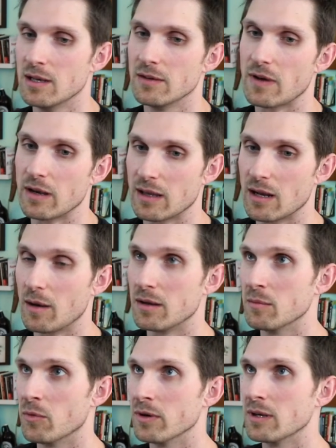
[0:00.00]
if I get out
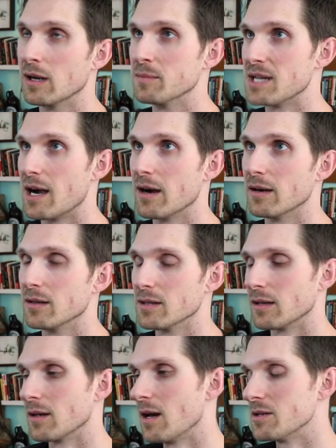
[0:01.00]
of the morning and I'm tired, I'll
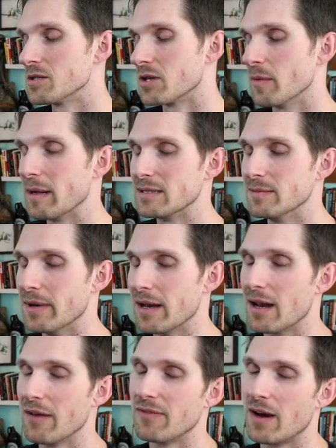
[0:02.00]
like, I'll just go back to
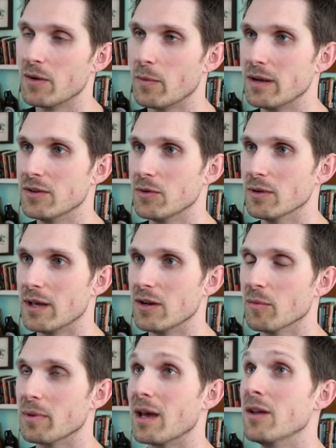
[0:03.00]
bed. I'll find a way to do it
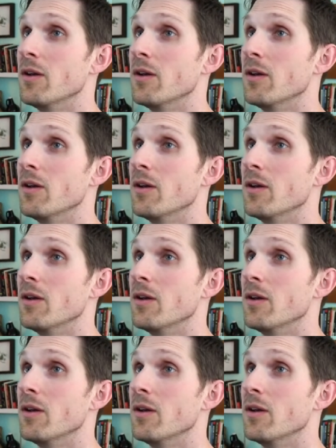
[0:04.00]
later. But I